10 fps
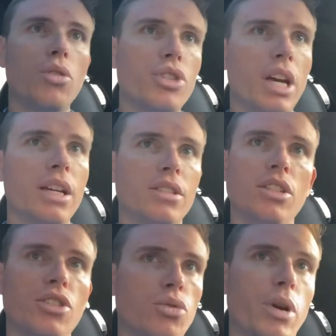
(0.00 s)
checks and
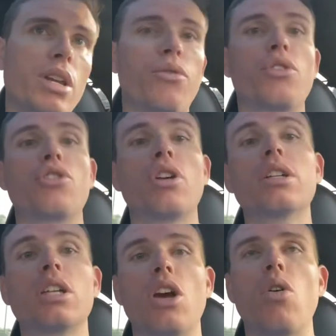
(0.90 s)
it's just waiting for a
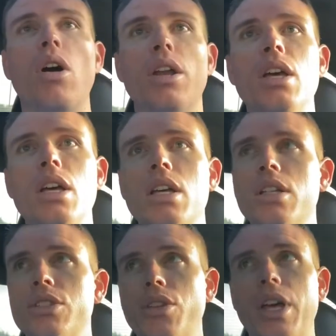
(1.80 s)
truck to go
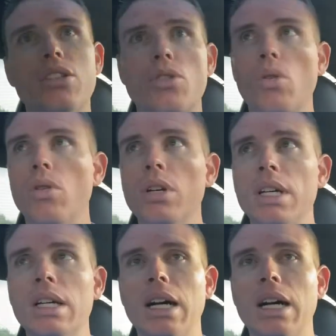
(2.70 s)
on. So that's cool.